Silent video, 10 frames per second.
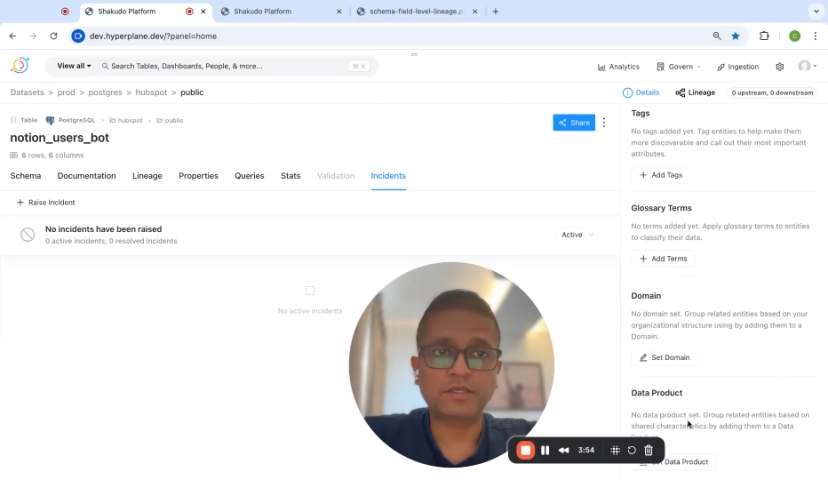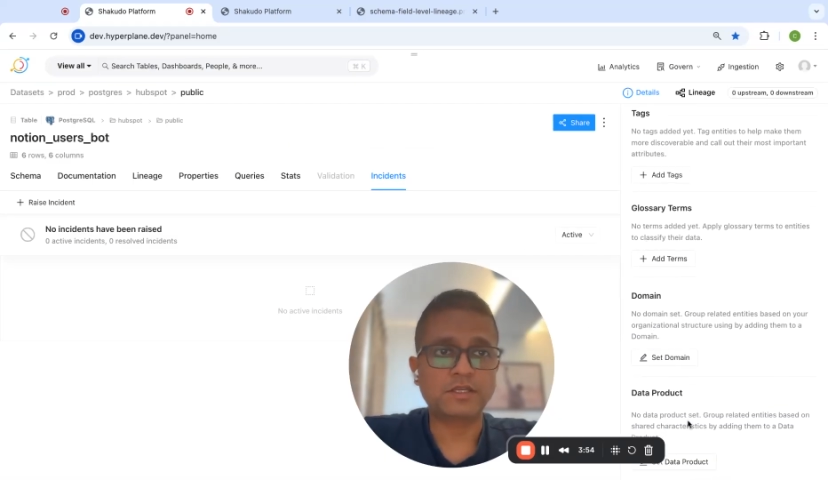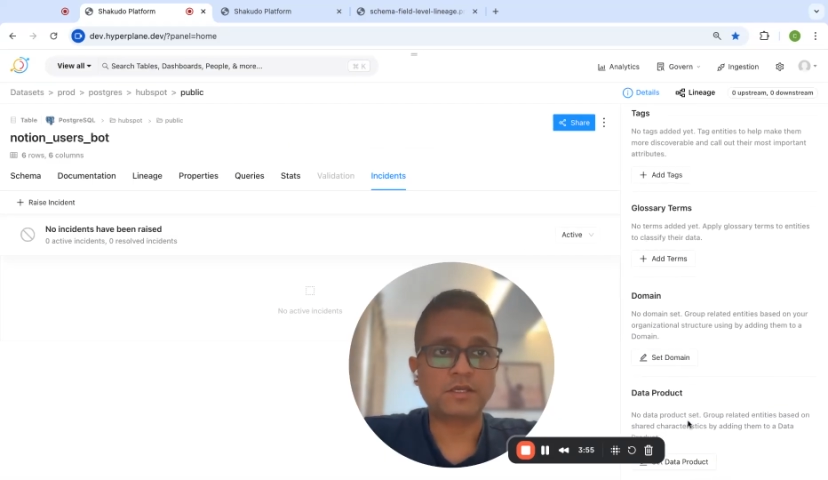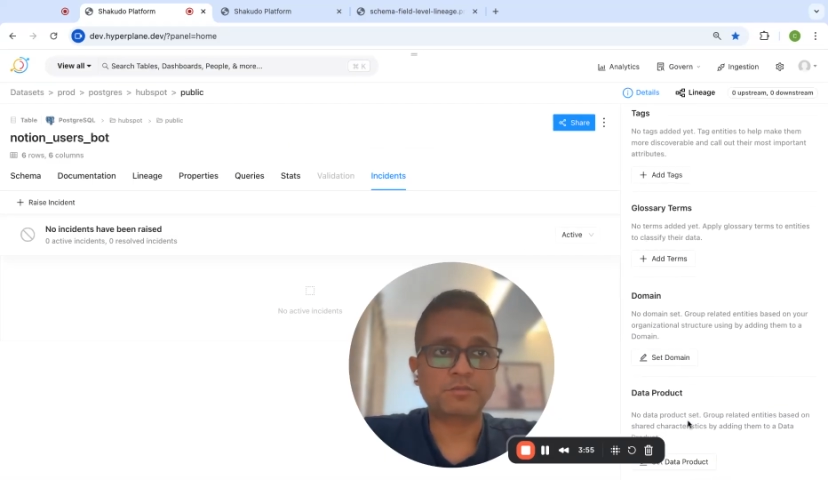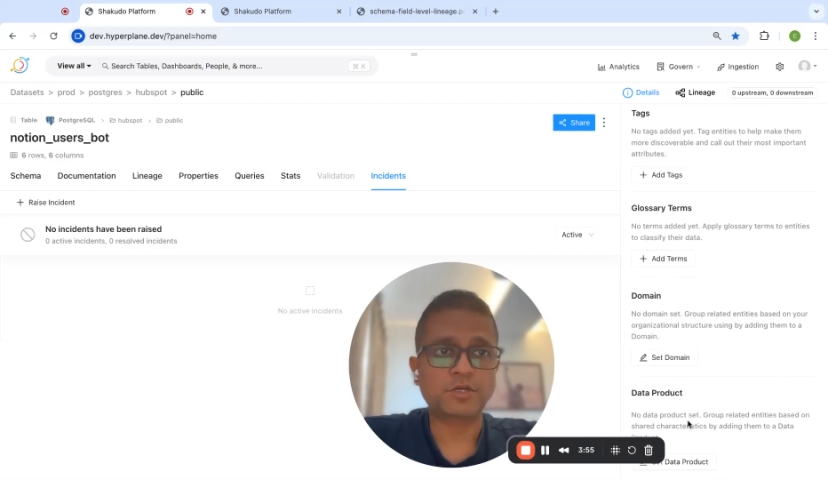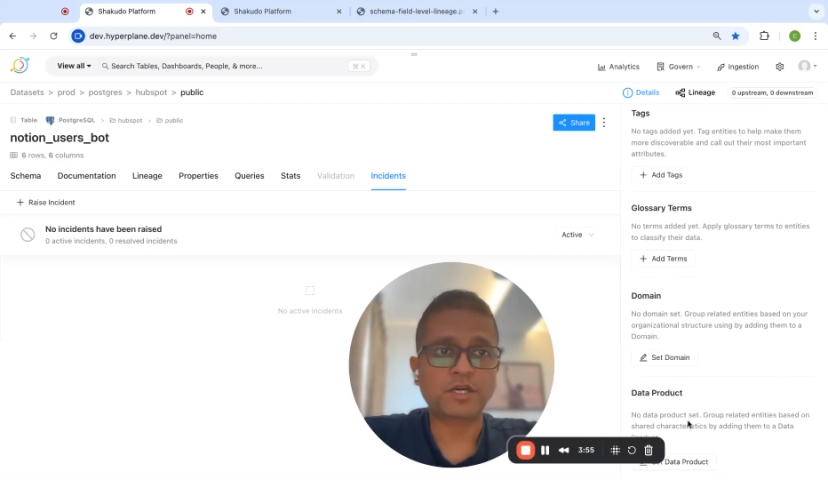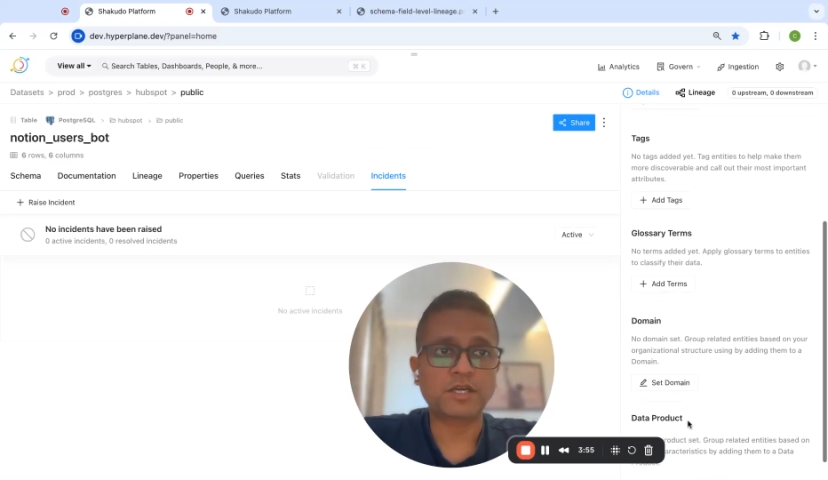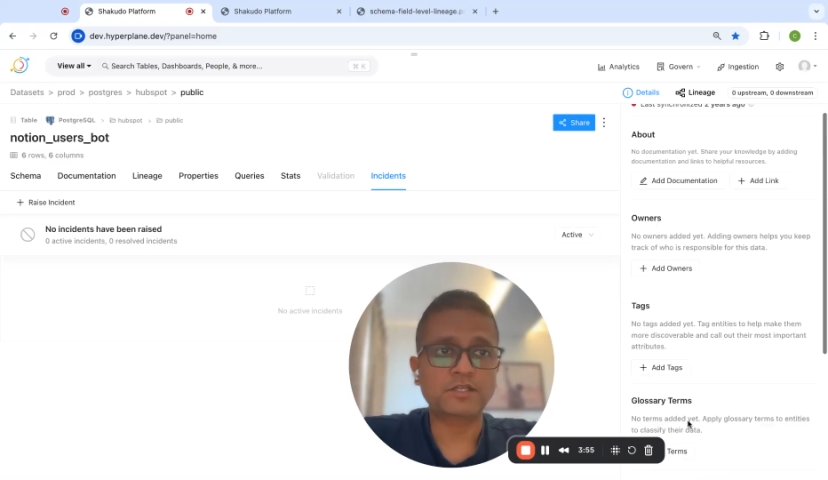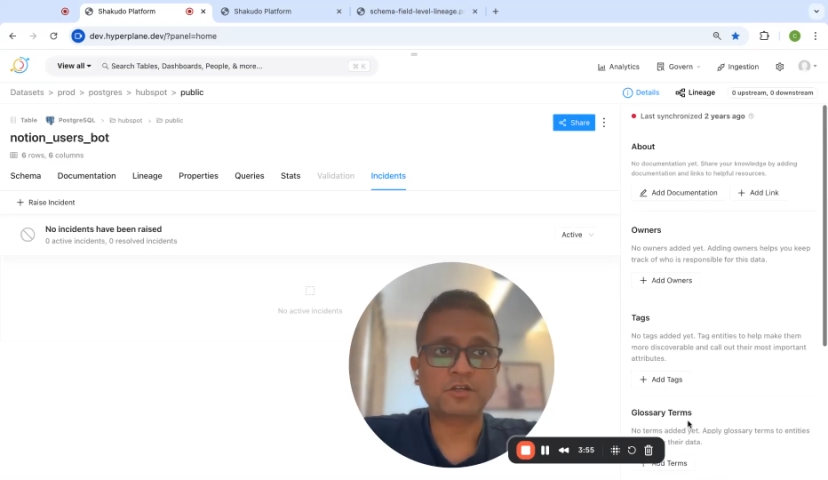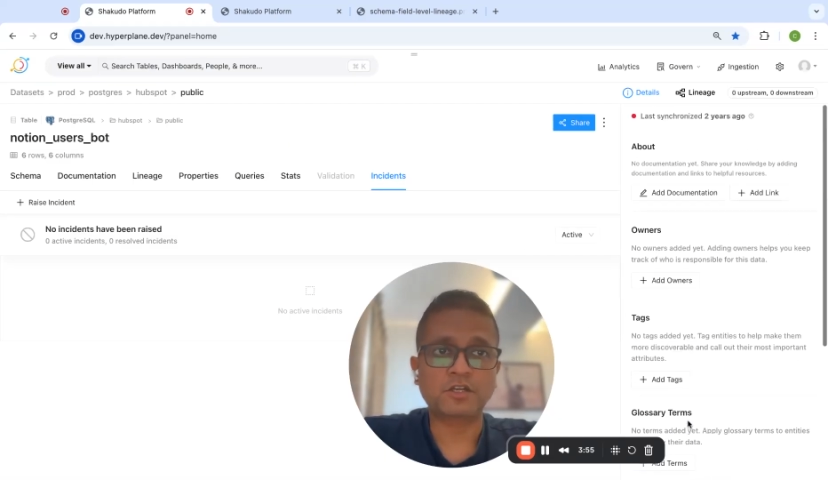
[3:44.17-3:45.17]
data
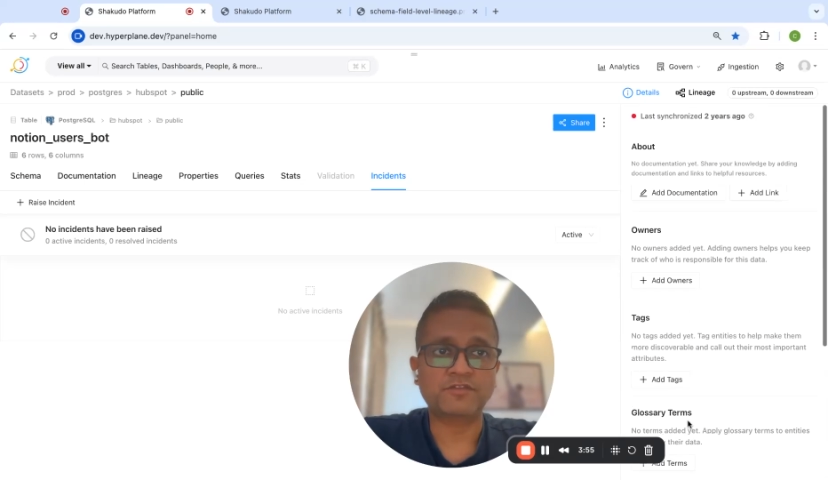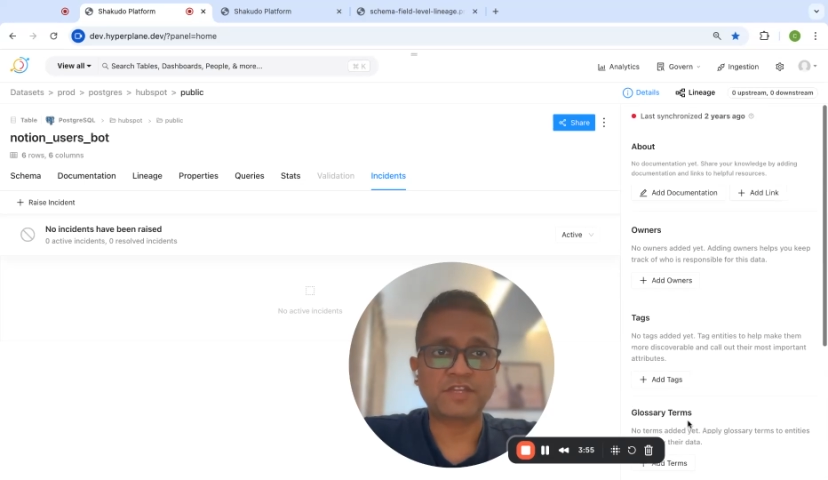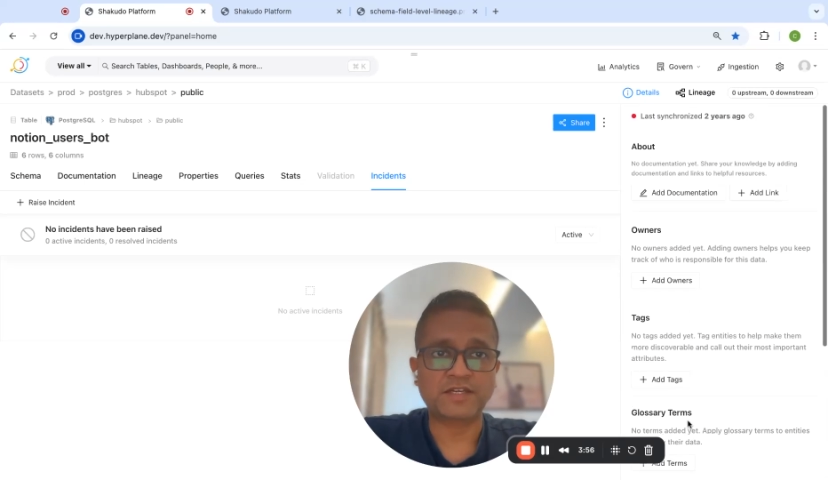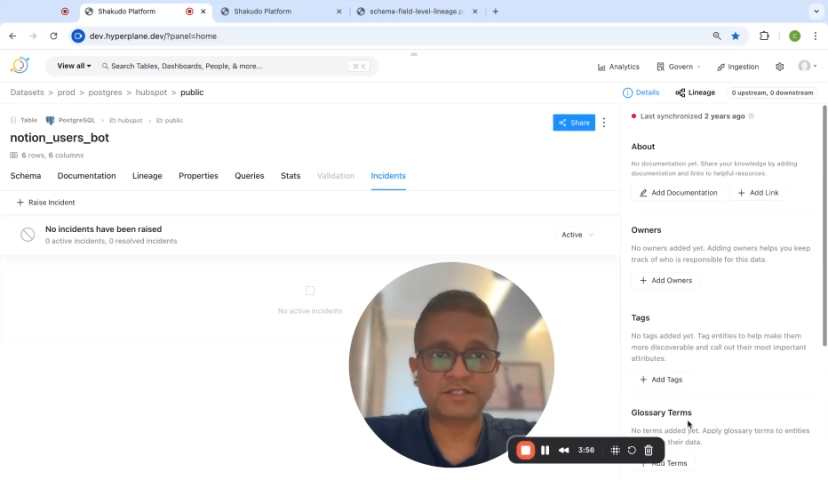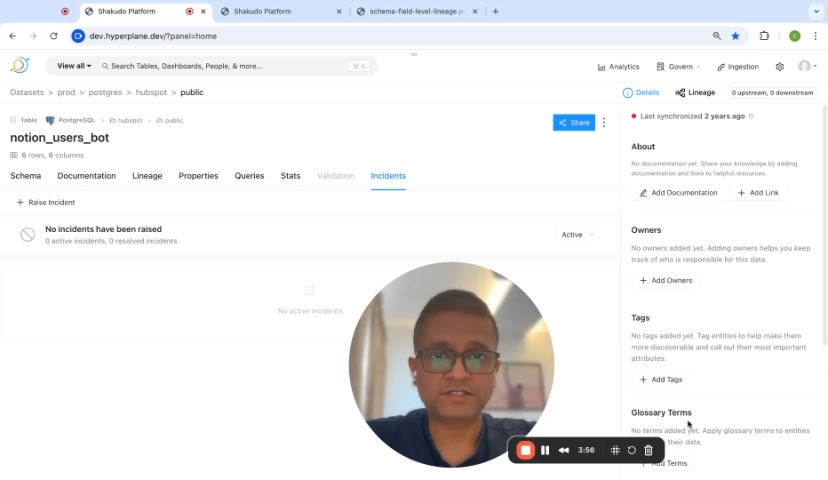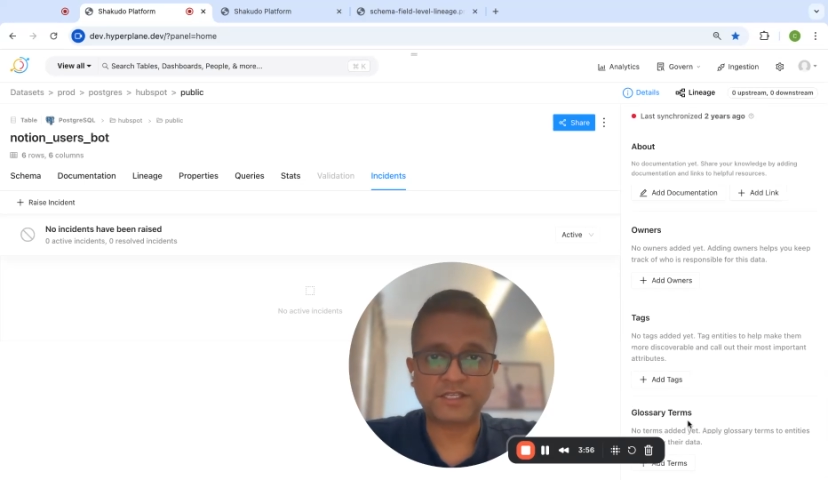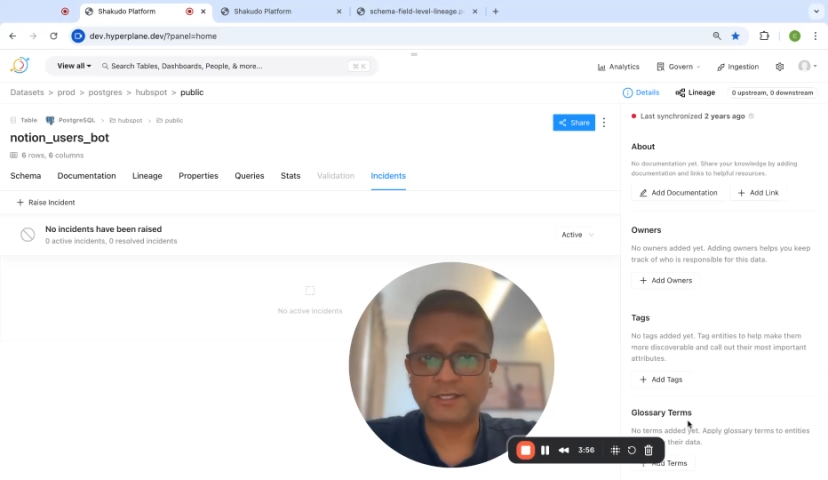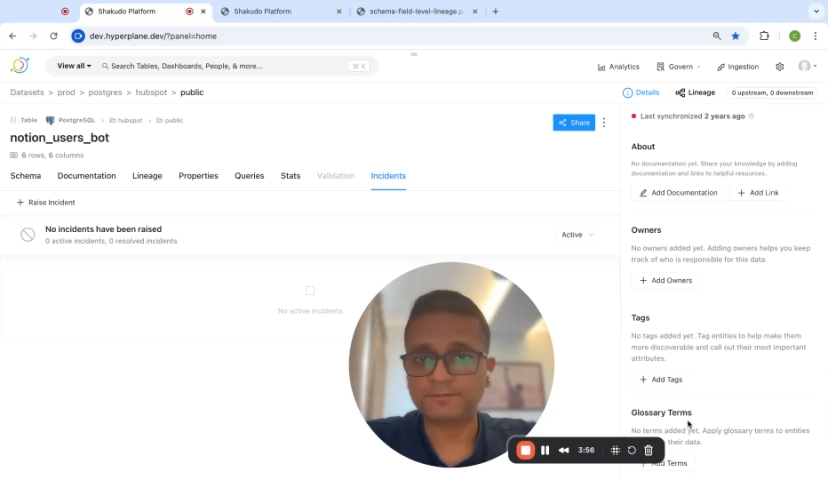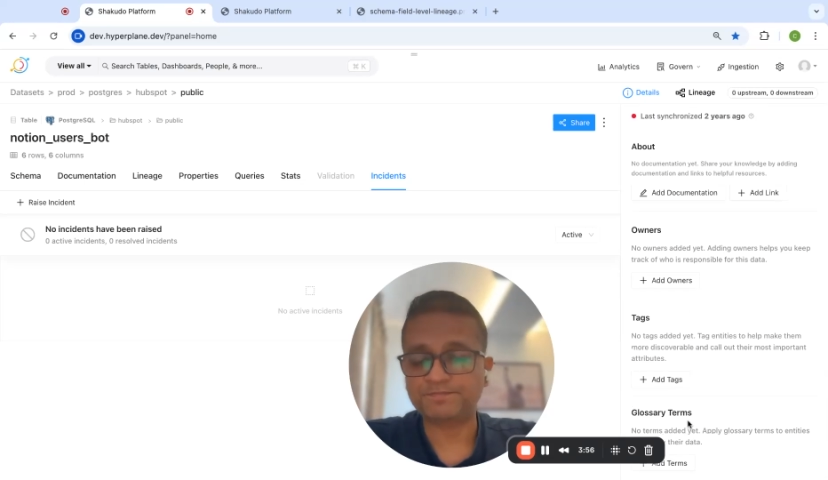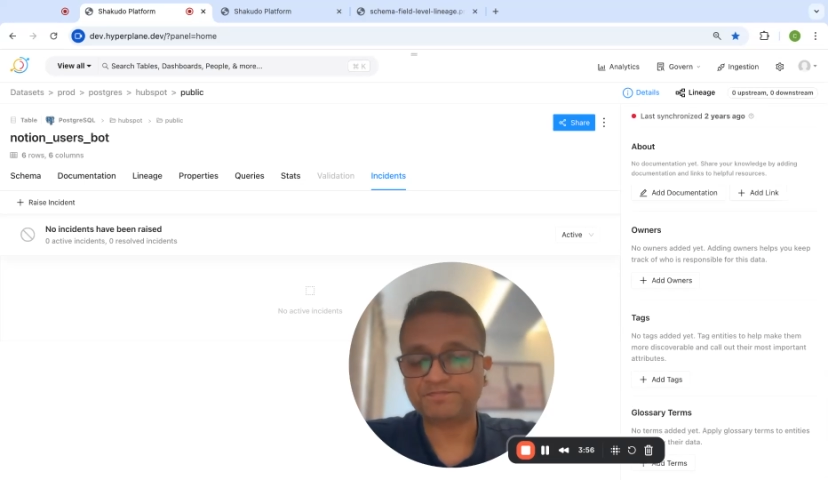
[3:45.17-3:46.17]
product, all of that is
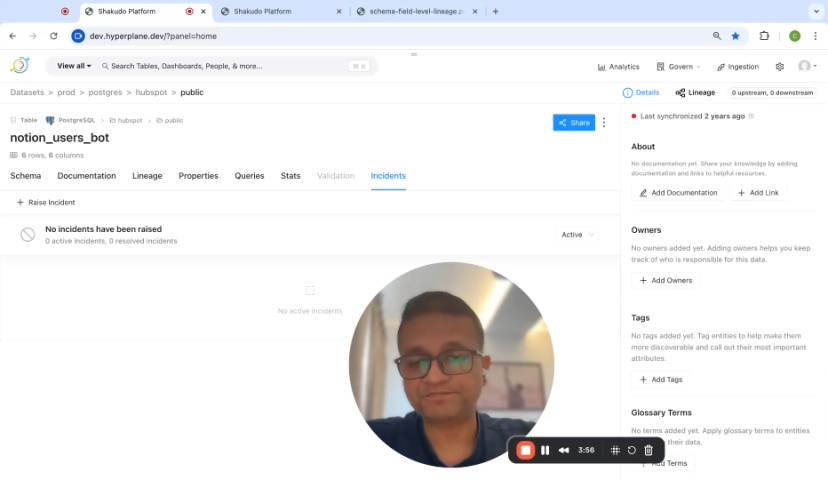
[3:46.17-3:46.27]
there.